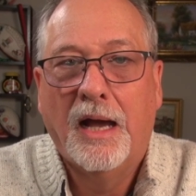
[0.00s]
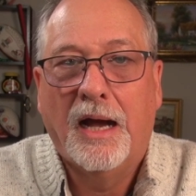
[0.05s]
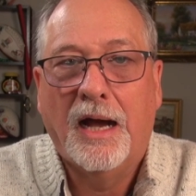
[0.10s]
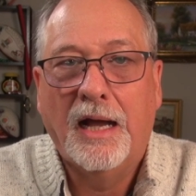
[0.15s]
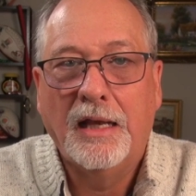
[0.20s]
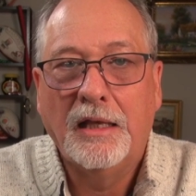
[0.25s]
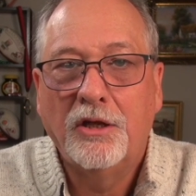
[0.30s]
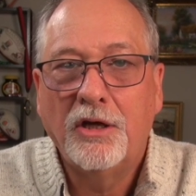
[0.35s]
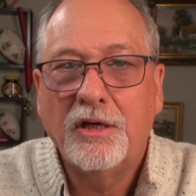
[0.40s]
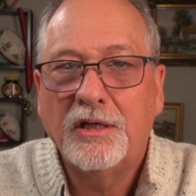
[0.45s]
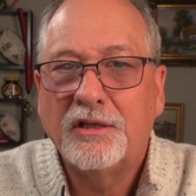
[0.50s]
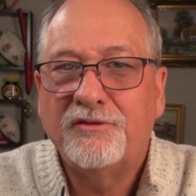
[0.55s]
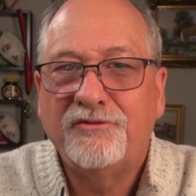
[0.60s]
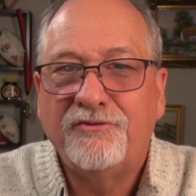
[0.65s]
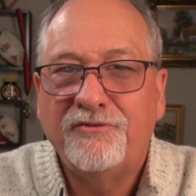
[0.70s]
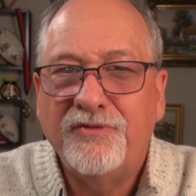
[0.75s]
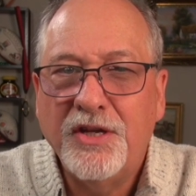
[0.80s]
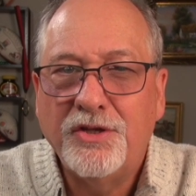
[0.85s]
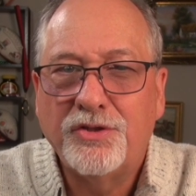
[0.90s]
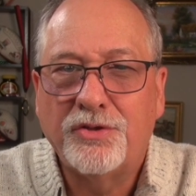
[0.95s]
I look at the
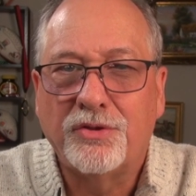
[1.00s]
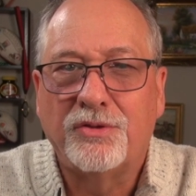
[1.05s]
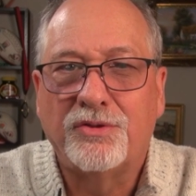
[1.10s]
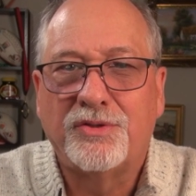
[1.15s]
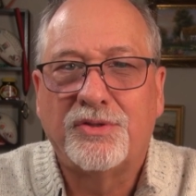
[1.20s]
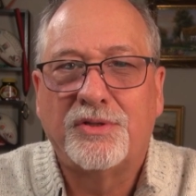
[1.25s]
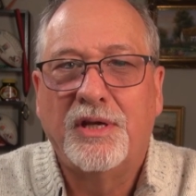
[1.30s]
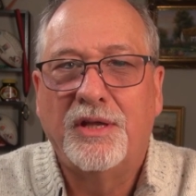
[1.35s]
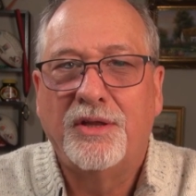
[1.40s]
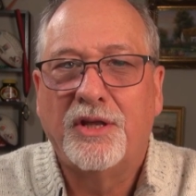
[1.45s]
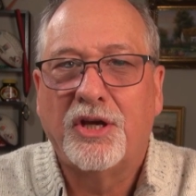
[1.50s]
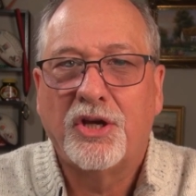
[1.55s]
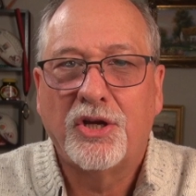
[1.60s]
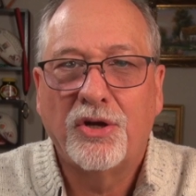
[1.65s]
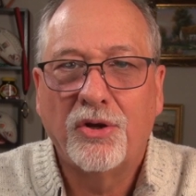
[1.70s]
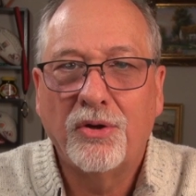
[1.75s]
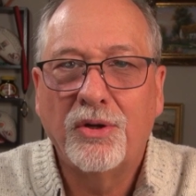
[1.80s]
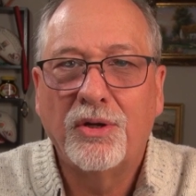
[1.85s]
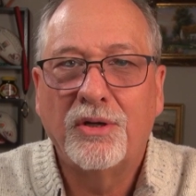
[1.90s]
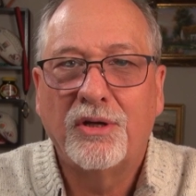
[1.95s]
features in the
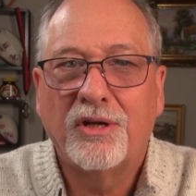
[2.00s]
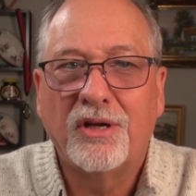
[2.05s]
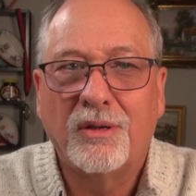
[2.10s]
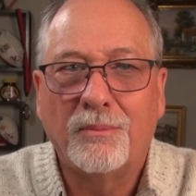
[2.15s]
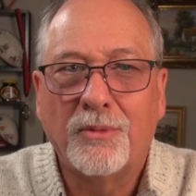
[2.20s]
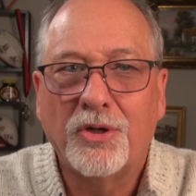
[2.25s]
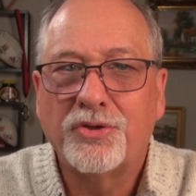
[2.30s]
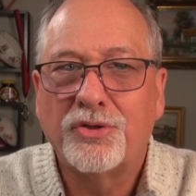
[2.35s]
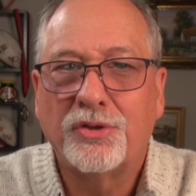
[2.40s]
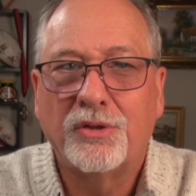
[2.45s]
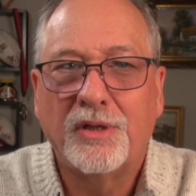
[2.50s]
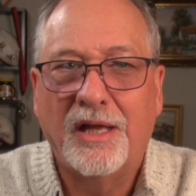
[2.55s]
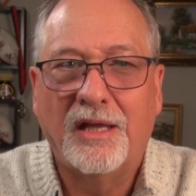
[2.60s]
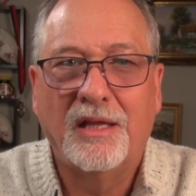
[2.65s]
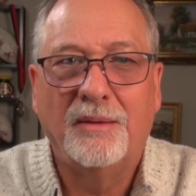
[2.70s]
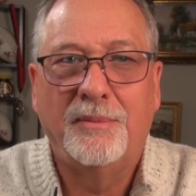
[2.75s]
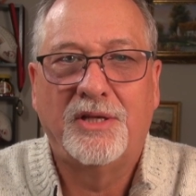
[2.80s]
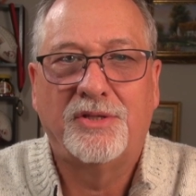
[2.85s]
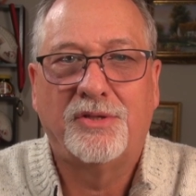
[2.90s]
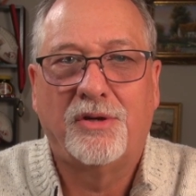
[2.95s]
current commercial
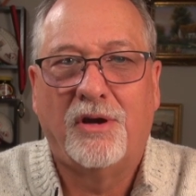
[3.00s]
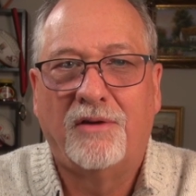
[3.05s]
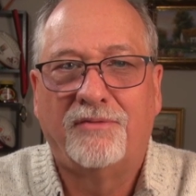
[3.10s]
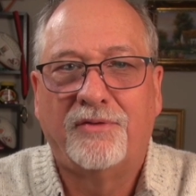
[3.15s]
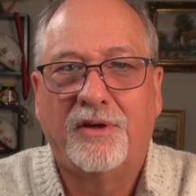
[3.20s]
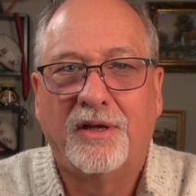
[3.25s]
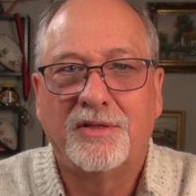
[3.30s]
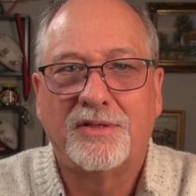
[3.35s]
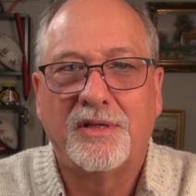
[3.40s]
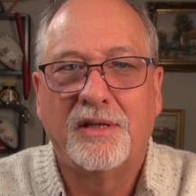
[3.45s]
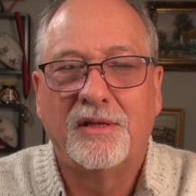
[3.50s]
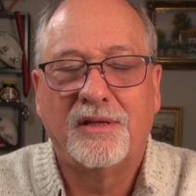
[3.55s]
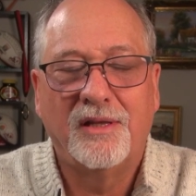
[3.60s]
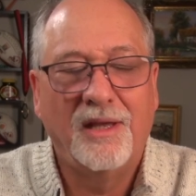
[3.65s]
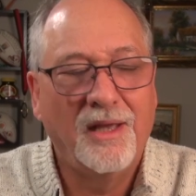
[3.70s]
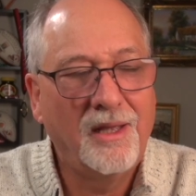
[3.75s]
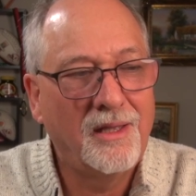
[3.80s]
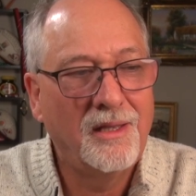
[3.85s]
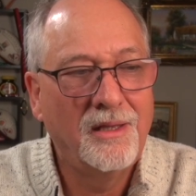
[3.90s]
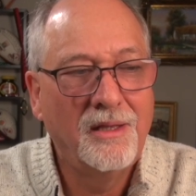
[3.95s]
LMS offerings and
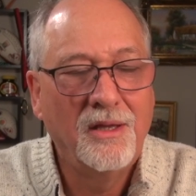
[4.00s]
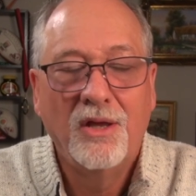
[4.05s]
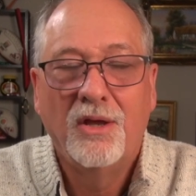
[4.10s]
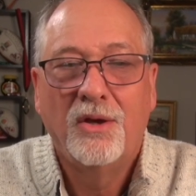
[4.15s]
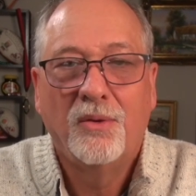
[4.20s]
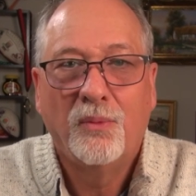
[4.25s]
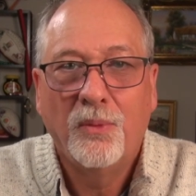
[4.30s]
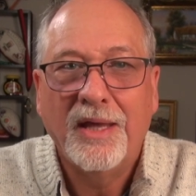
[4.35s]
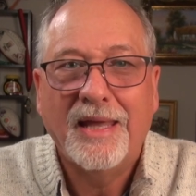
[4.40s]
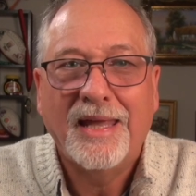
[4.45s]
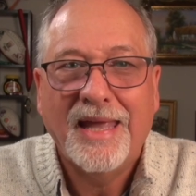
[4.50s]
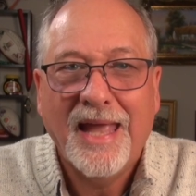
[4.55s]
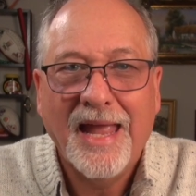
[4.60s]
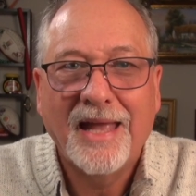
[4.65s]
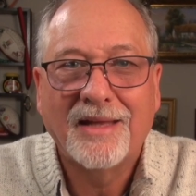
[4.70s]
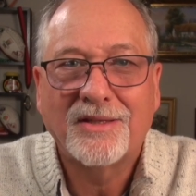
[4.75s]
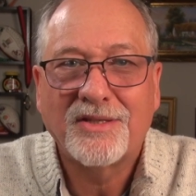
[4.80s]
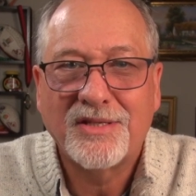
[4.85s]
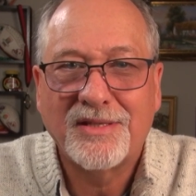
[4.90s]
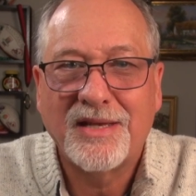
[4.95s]
think, we
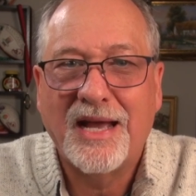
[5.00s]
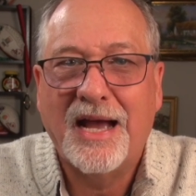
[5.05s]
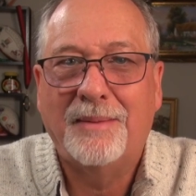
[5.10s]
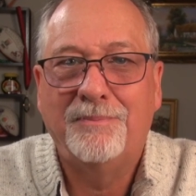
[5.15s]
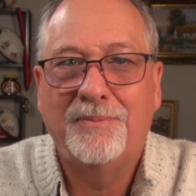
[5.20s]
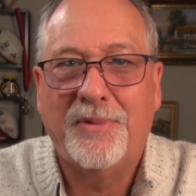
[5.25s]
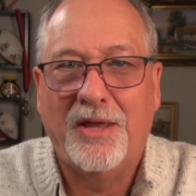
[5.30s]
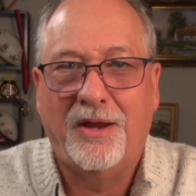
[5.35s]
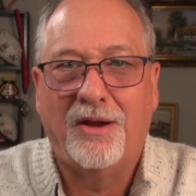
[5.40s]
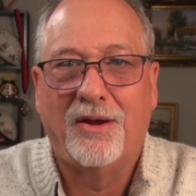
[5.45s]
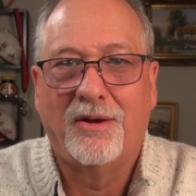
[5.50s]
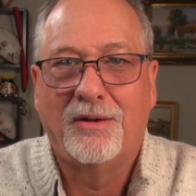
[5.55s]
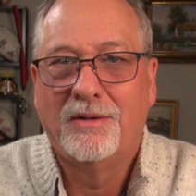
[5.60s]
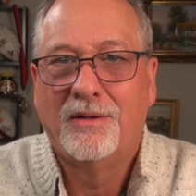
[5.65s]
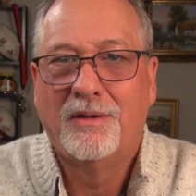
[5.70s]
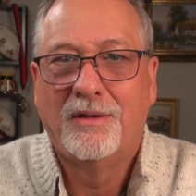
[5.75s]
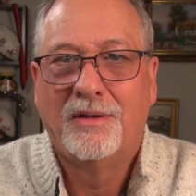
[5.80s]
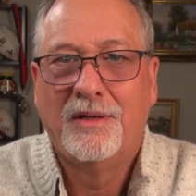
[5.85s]
can't stop there.